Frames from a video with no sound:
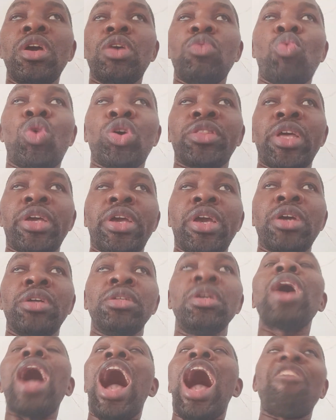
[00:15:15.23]
What
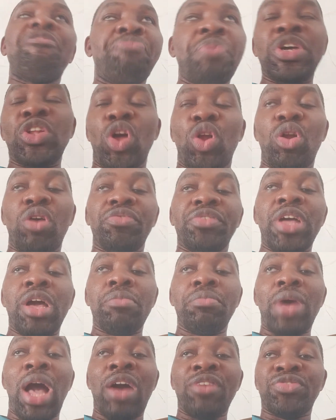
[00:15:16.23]
again? I've paid all of
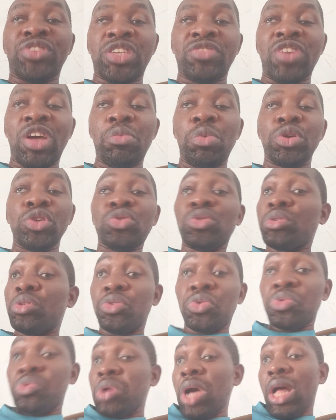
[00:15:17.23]
them. I've transferred money to the
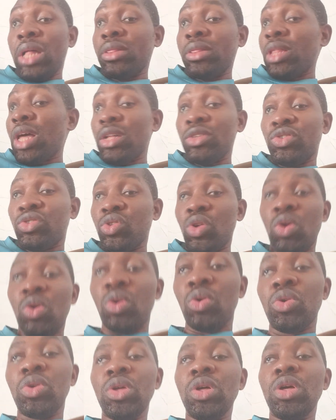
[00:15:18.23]
school, and that's
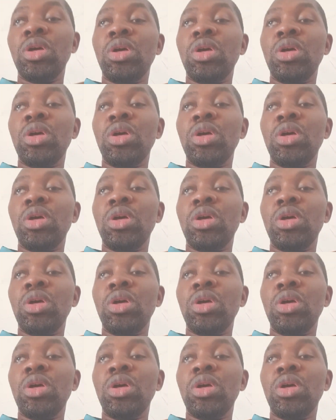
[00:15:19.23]
all.